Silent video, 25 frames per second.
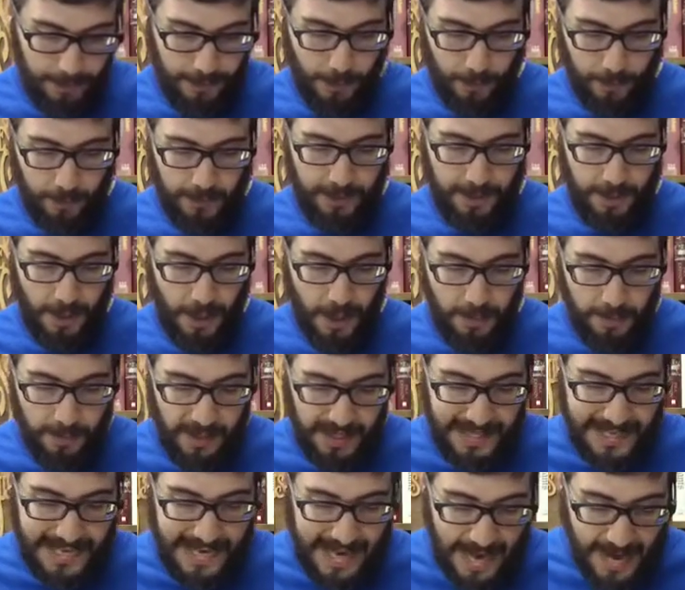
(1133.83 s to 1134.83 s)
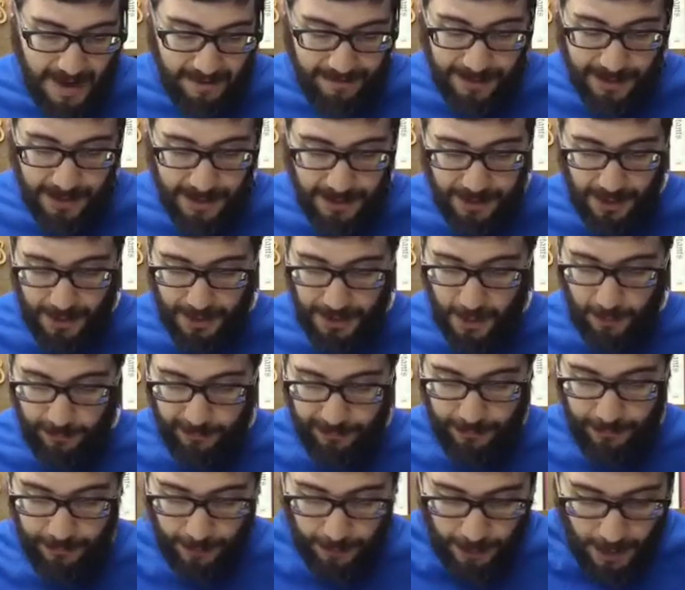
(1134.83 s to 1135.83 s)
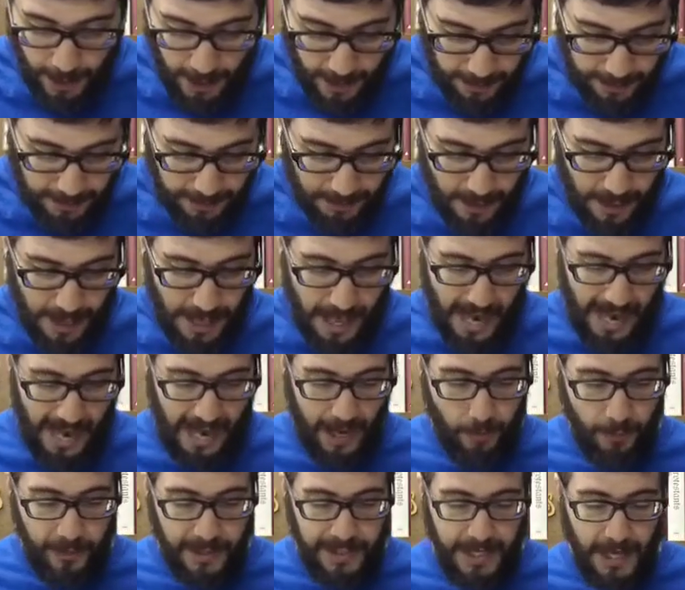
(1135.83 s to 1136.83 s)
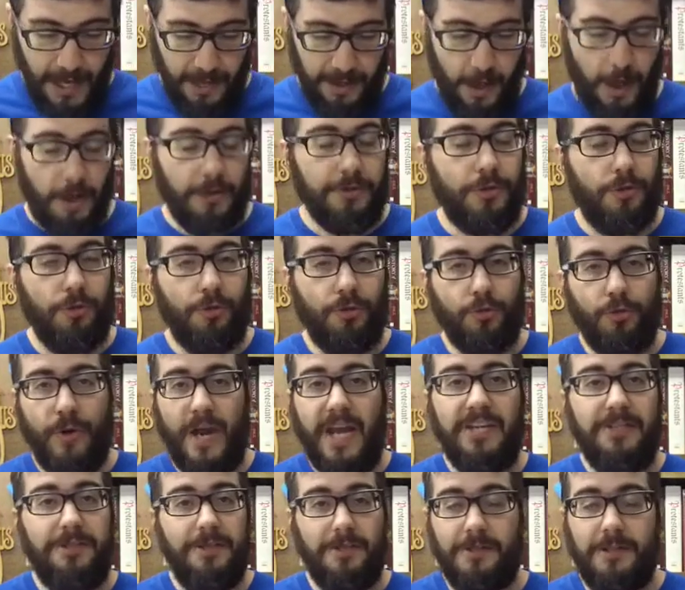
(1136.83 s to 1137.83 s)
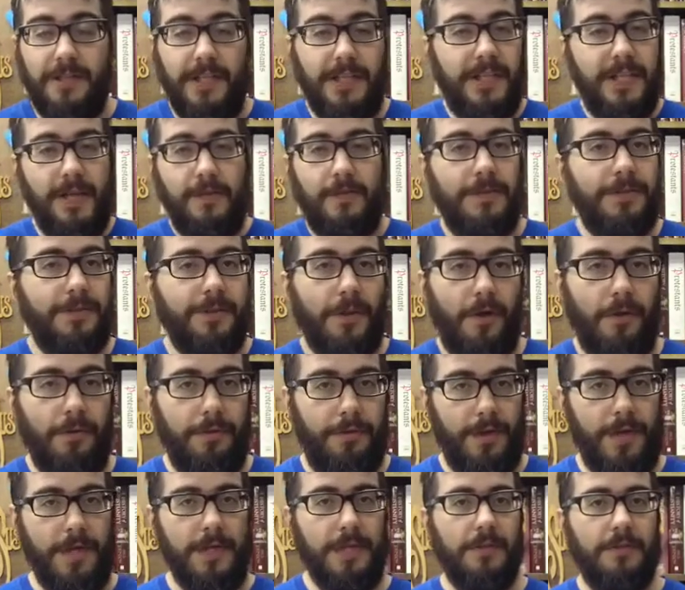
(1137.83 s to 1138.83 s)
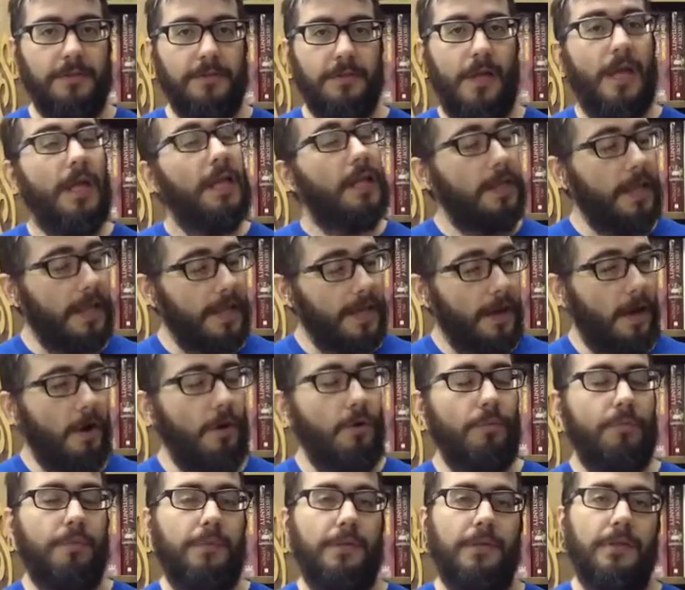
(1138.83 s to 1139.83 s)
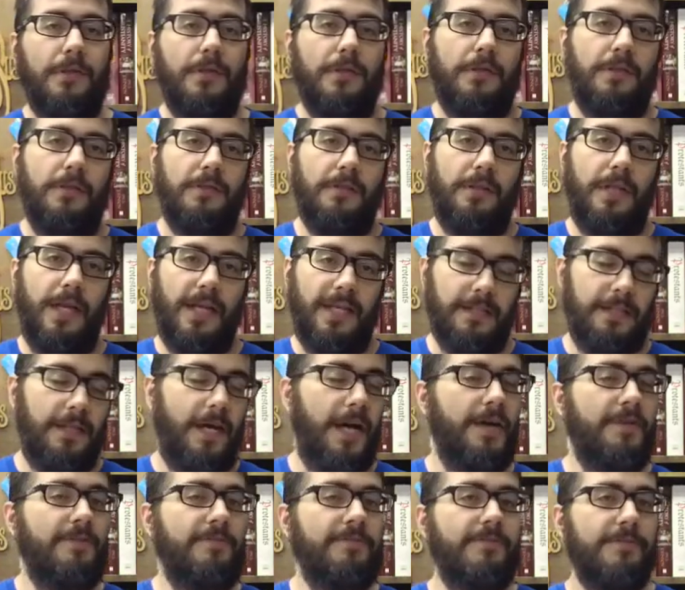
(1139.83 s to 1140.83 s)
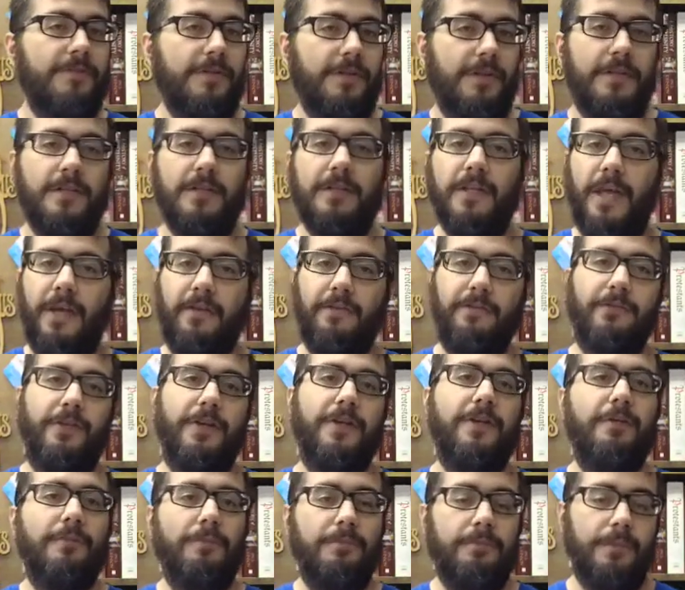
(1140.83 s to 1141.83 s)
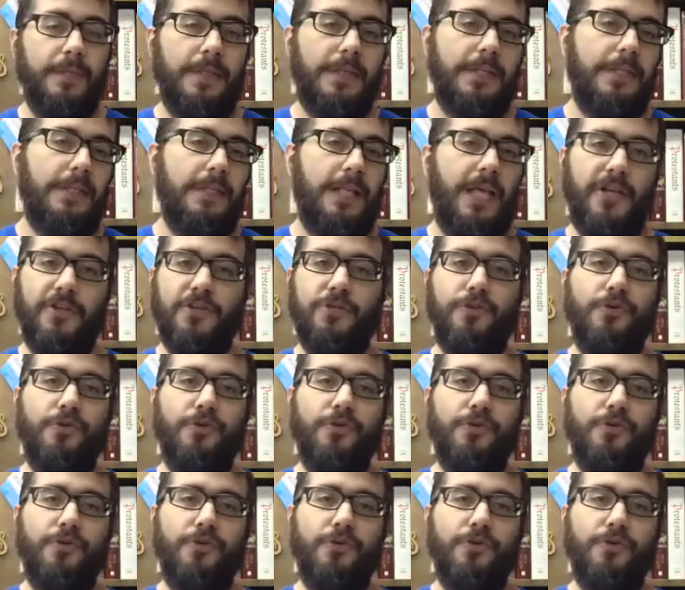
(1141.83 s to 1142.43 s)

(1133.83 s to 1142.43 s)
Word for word: his own son, but gave his son up for us, how will he not also graciously give us all things like hope, like life, like freedom, like